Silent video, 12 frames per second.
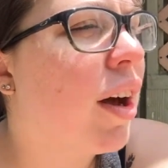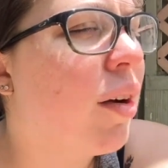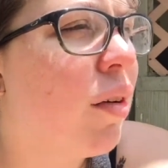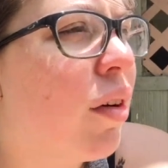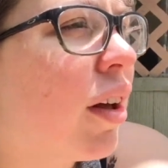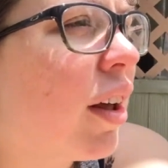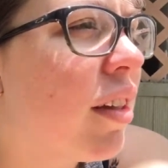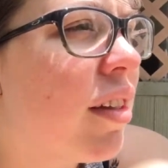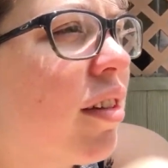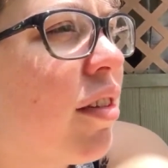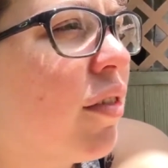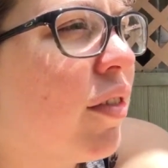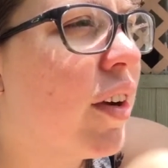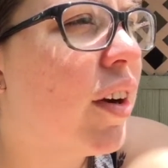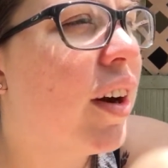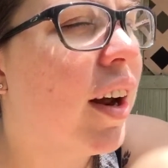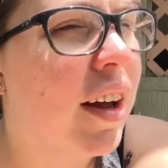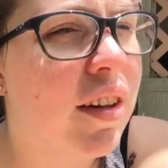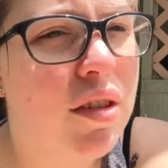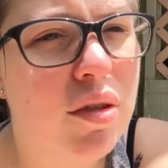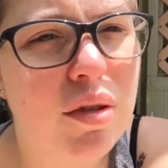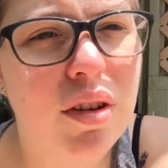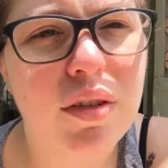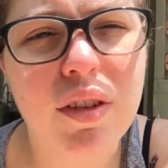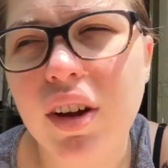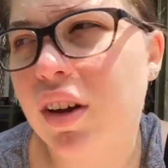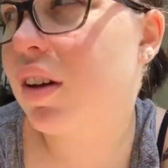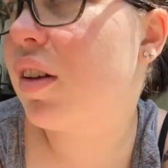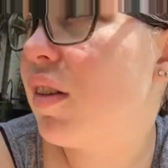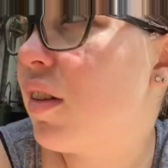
I will get severe acid reflux.